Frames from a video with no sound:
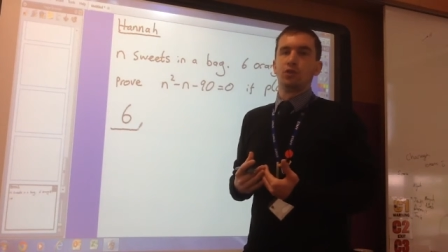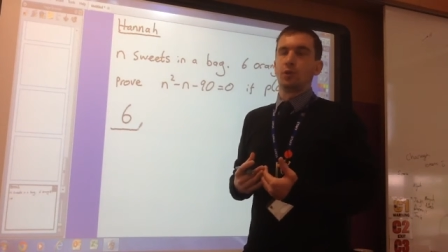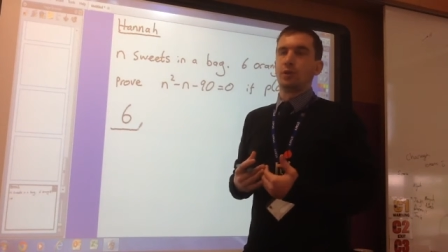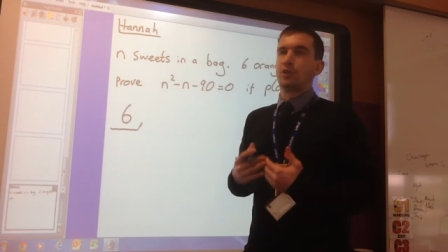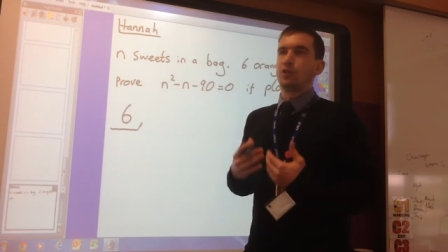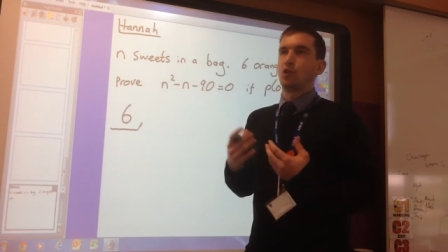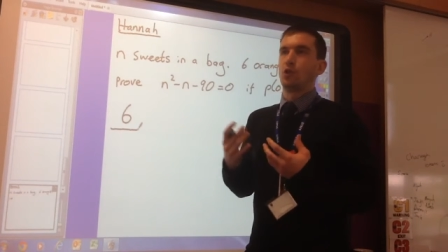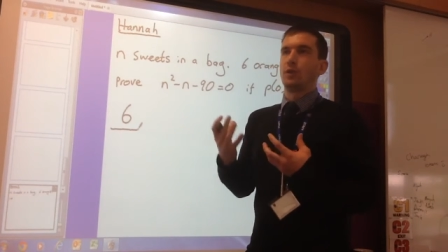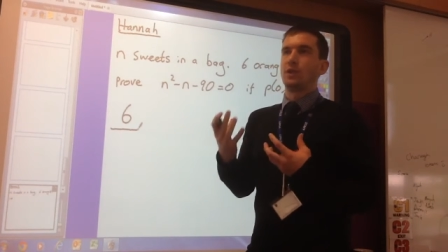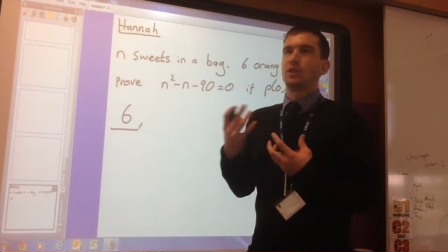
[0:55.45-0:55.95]
So
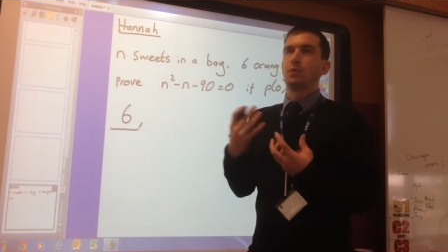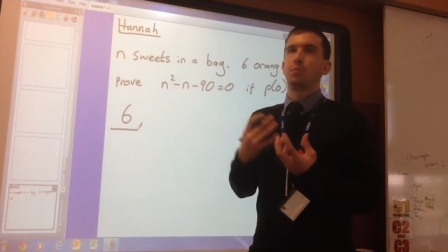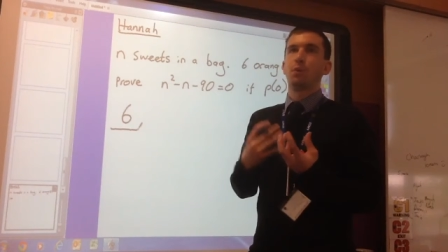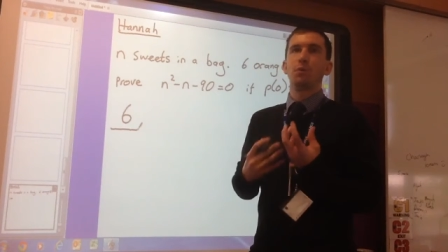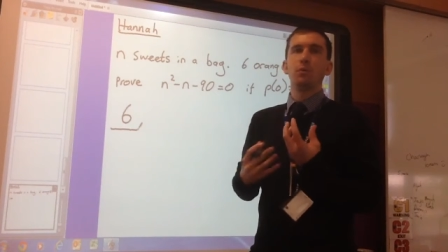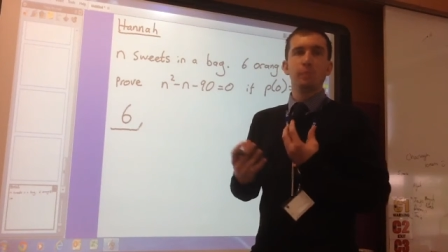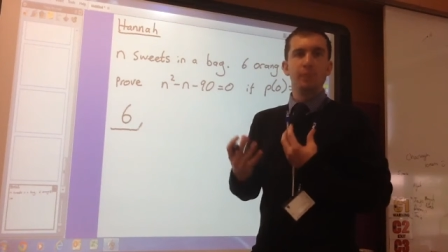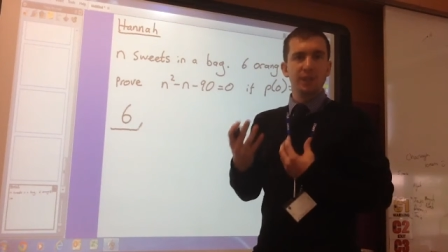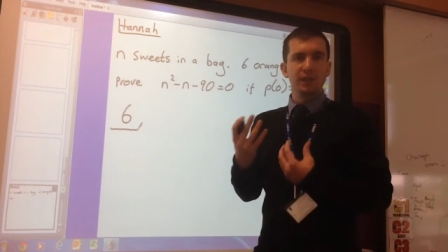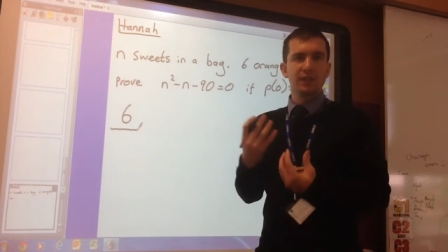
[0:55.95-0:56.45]
it's always the
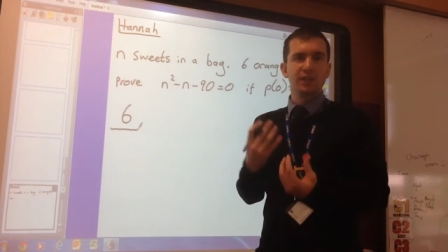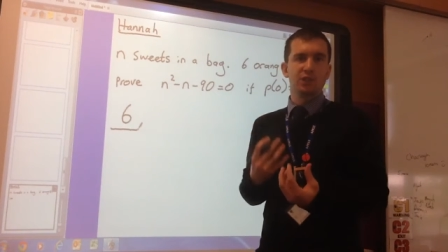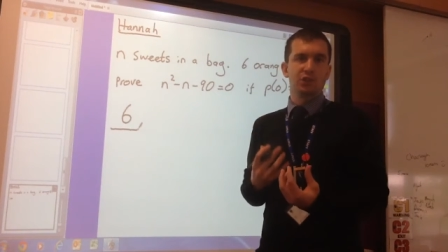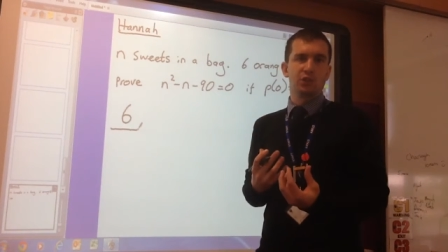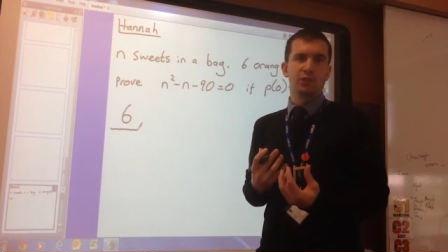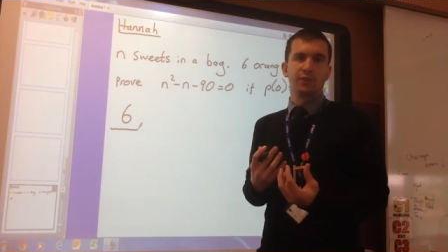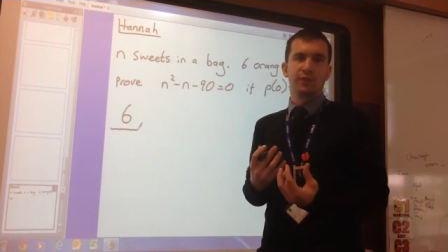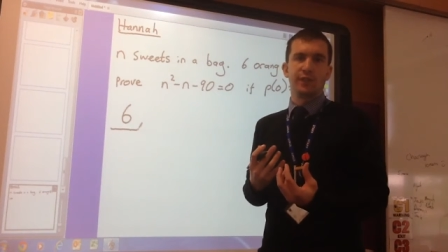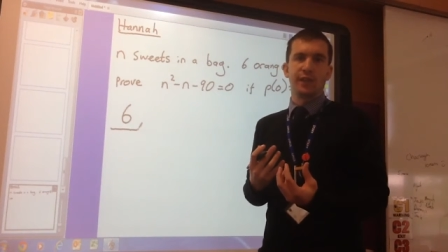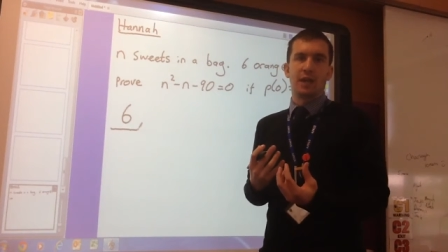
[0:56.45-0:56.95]
probability of
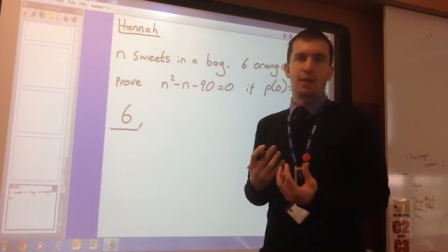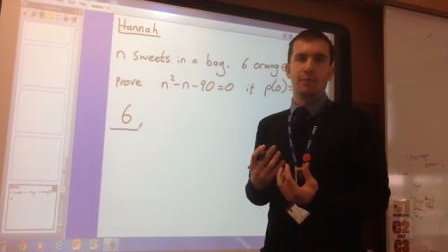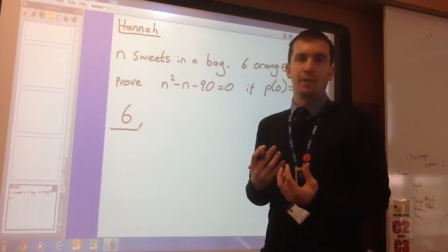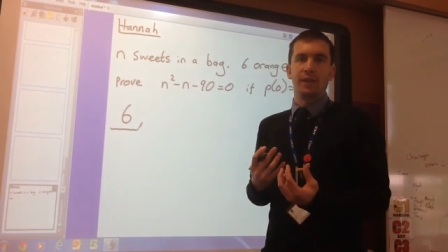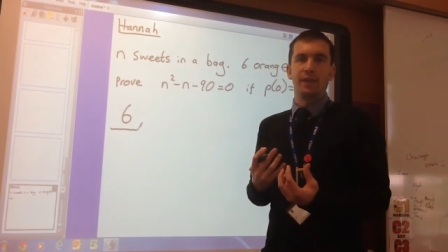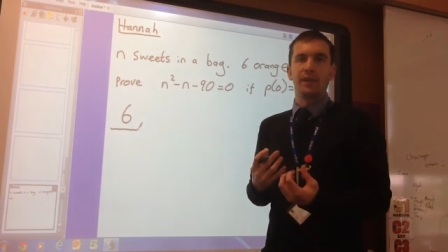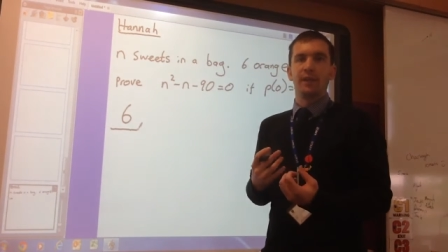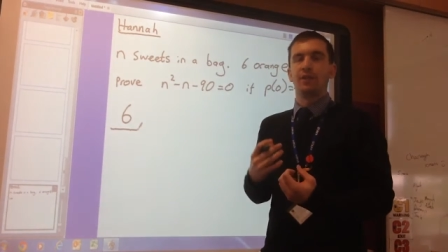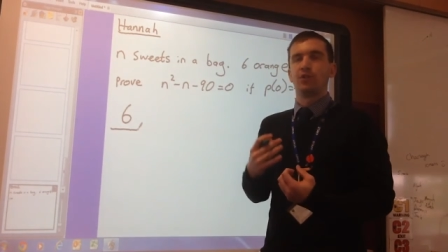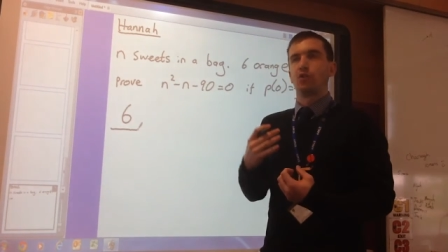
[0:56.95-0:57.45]
something
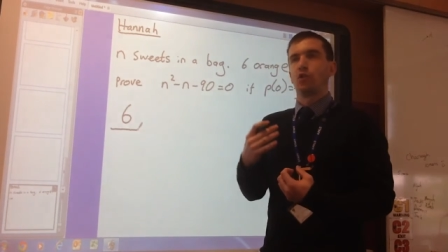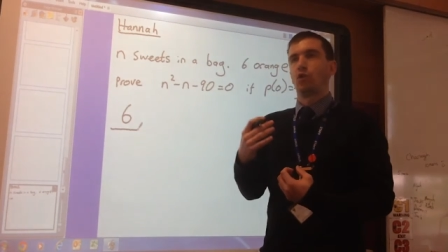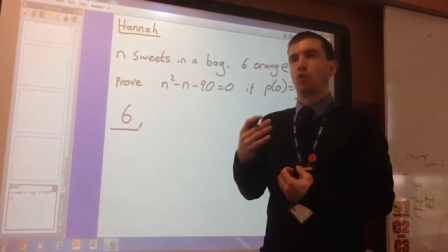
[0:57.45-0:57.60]
happening is